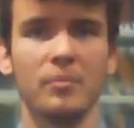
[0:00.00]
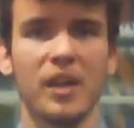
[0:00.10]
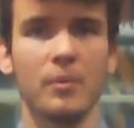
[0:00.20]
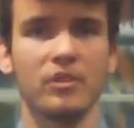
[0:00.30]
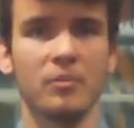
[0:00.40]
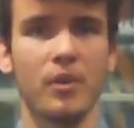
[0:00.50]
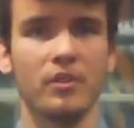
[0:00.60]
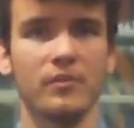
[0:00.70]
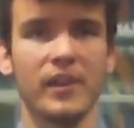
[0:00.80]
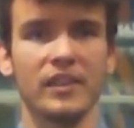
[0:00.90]
be able to
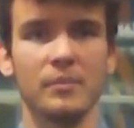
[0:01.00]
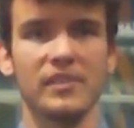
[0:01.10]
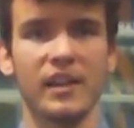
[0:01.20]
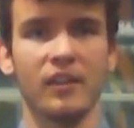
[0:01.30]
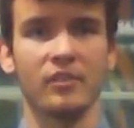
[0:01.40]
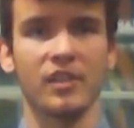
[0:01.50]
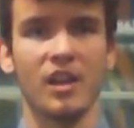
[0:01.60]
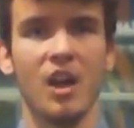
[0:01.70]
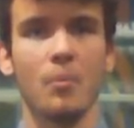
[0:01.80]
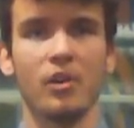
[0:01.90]
motivate themselves,
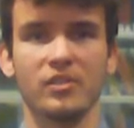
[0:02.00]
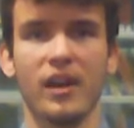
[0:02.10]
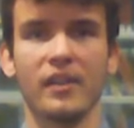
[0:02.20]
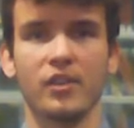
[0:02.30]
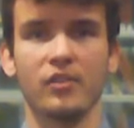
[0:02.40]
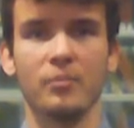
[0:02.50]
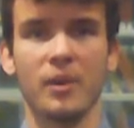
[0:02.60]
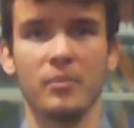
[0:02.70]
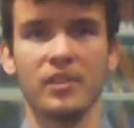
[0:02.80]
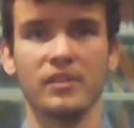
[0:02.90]
but also other group
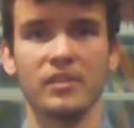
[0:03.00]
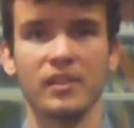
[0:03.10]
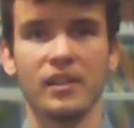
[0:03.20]
members.